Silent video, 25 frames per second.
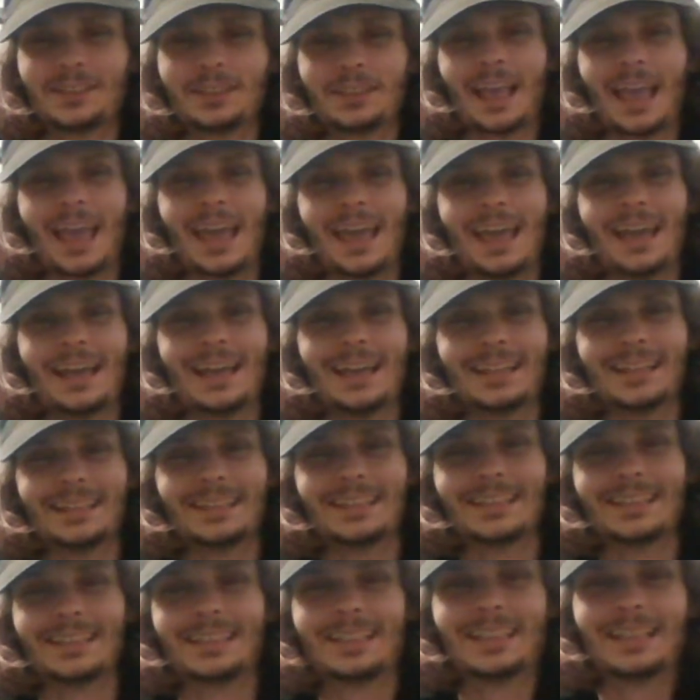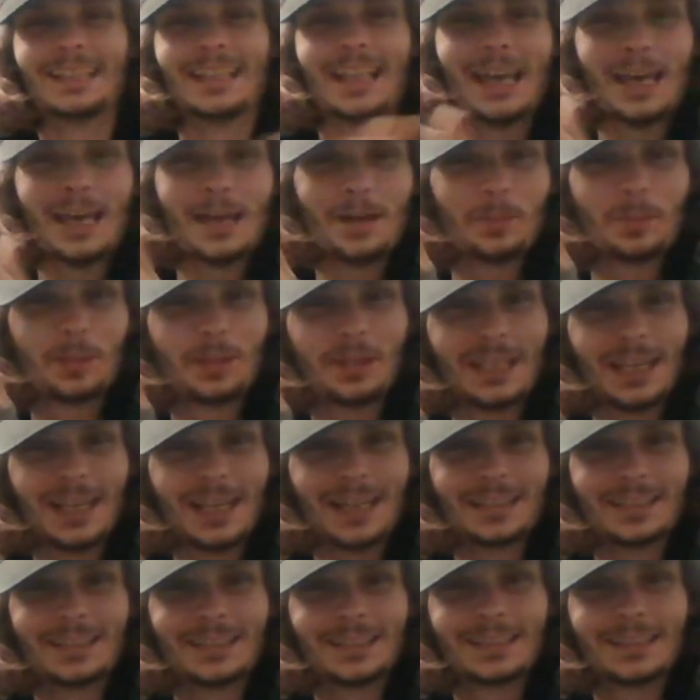And snap
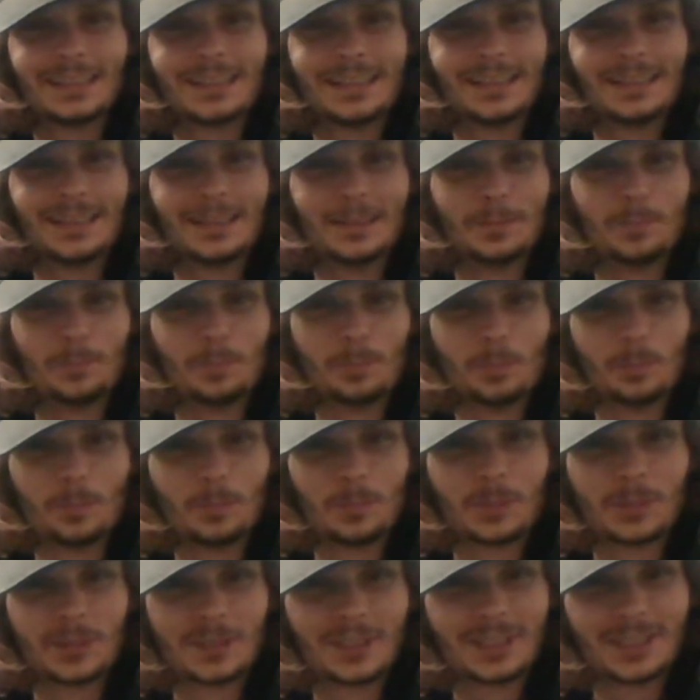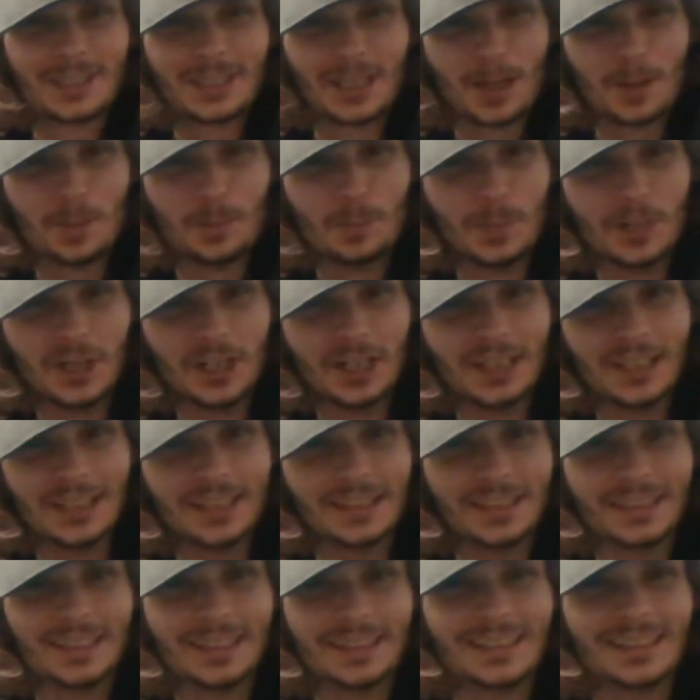that sub button.